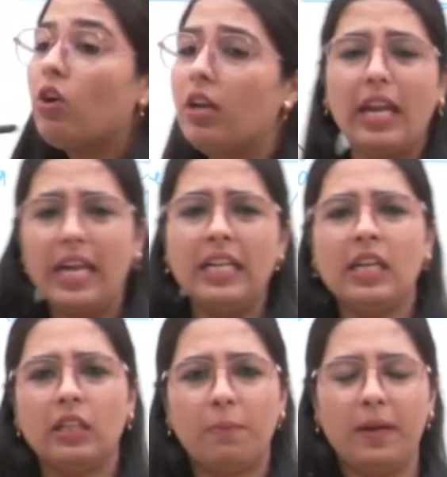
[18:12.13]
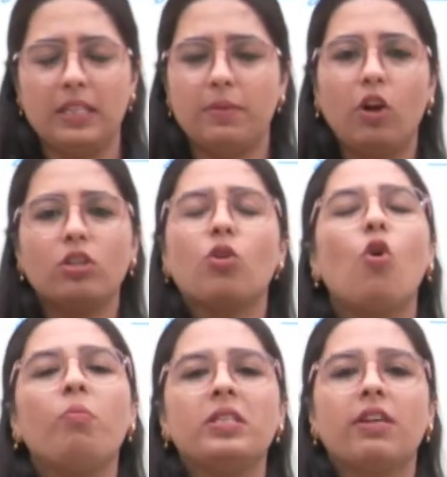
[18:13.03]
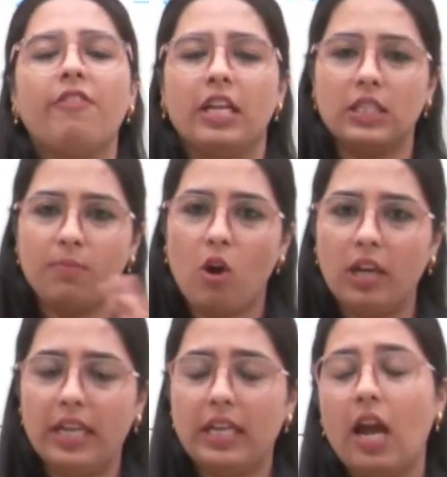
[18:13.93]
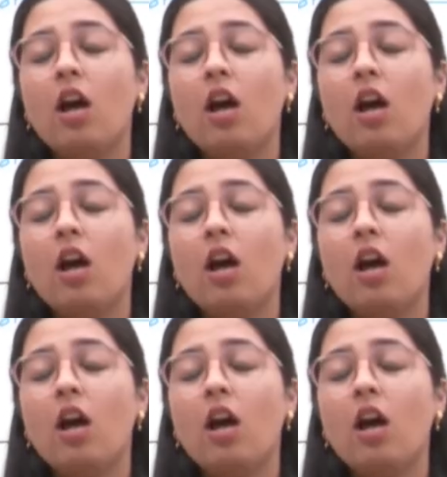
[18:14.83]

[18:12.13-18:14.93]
or any other place, because home is a very small area.